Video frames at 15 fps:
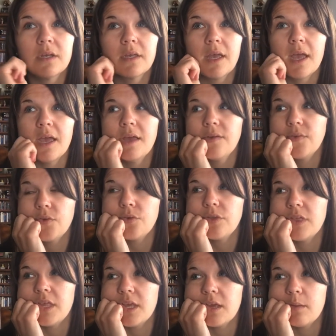Okay, if you
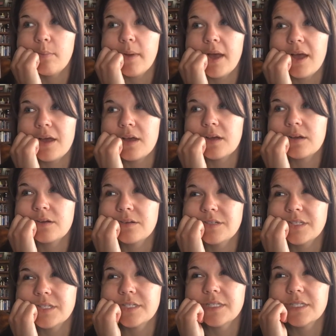think about,
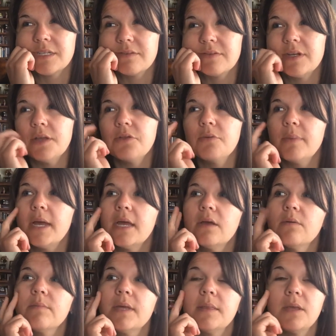let's think of another
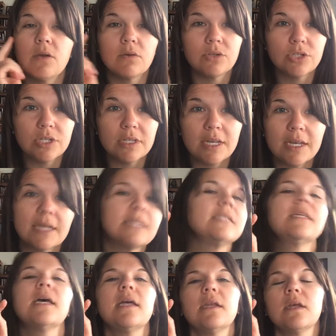biome. In the ocean, like I
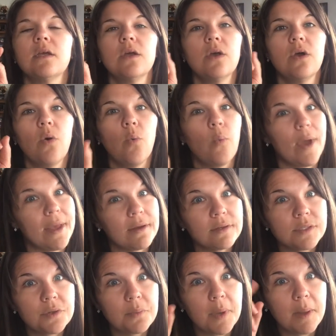said,
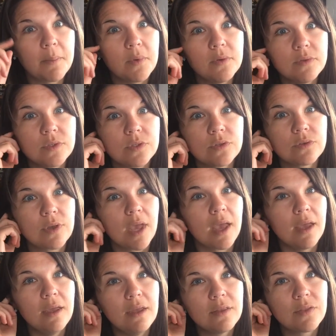whales are mammals.
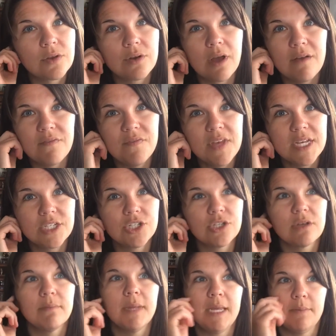Okay, they're not fish,
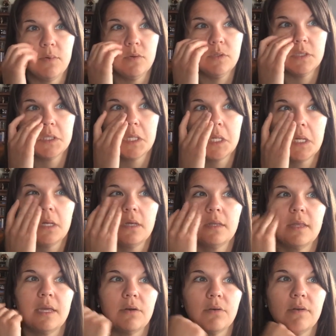they're mammals.
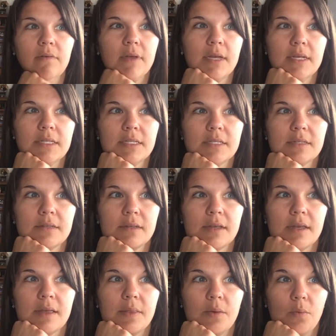They don't have eggs
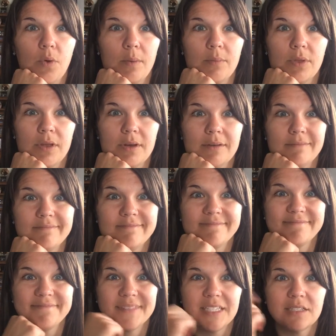and they're warm blooded.
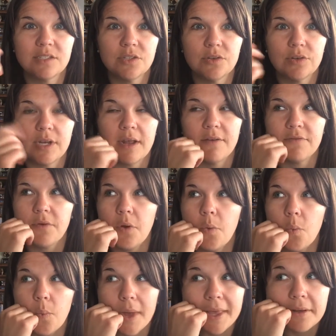So you can have
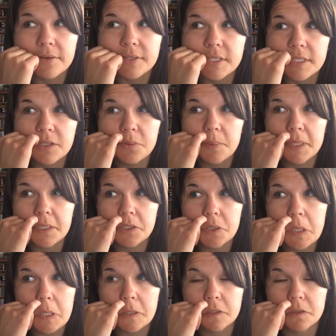whales in your
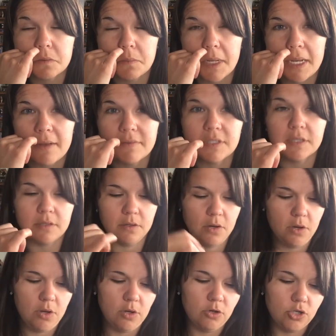picture, so you might have to
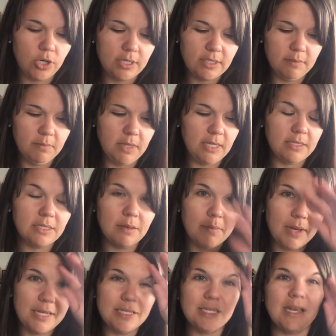draw some things
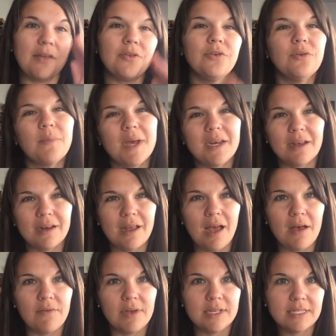combined together. You might not
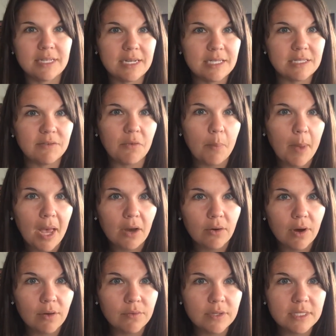have as nice of a
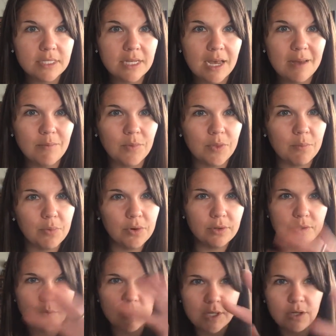background this time. With the
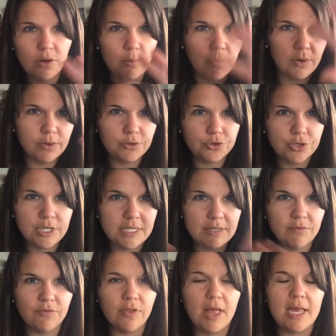birds, we could all put in trees
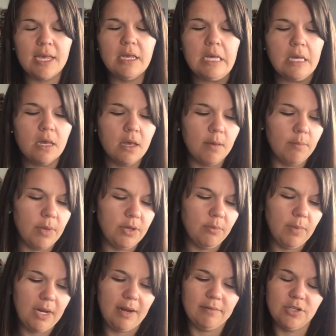and flying, but you
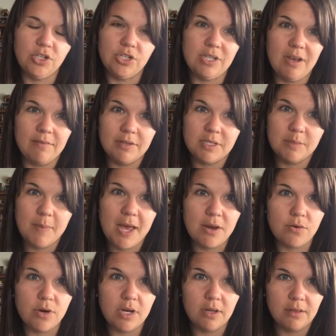might have to just have a
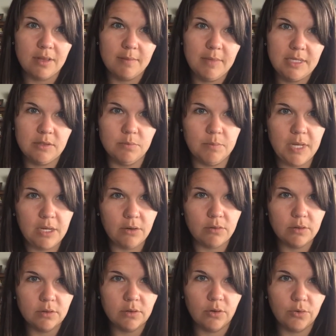smattering. That means a big
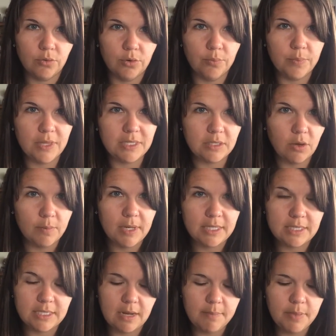group that's all
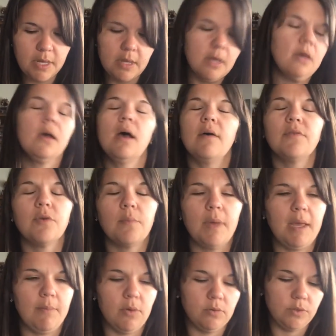mixed up of your
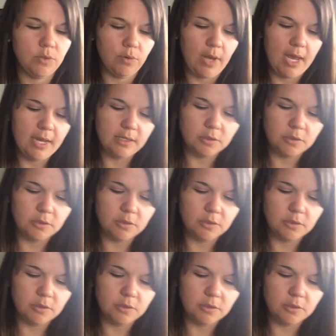mammals, okay?